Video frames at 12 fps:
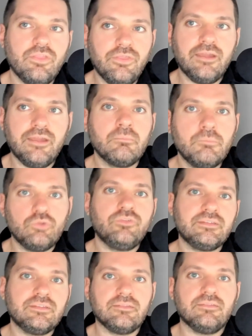their
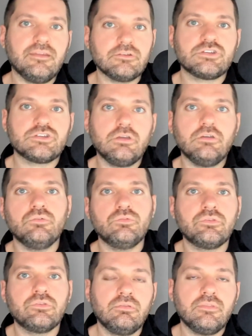movies and their
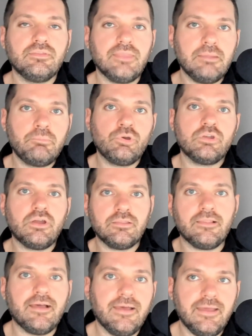shows that they put
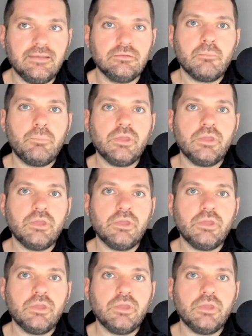online,